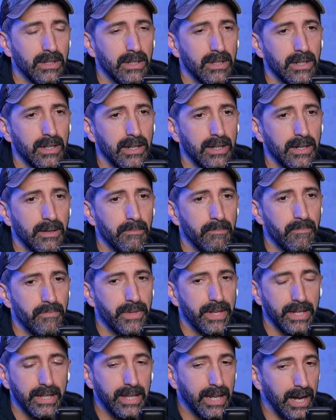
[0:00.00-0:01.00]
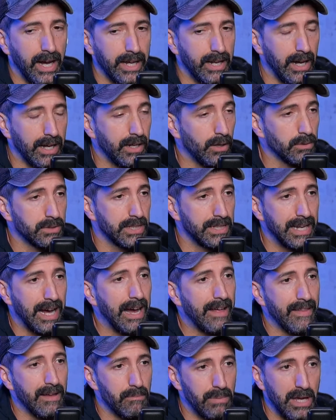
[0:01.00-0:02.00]
Yeah, um, yeah. And again, I, I, I don't
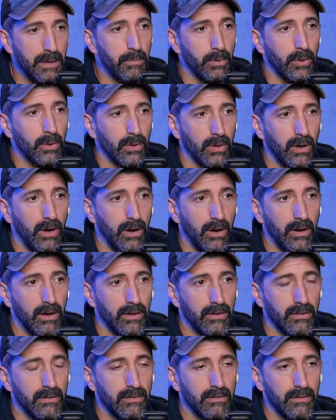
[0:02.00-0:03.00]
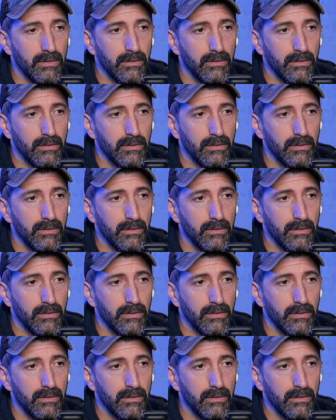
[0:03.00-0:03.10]
deny that people are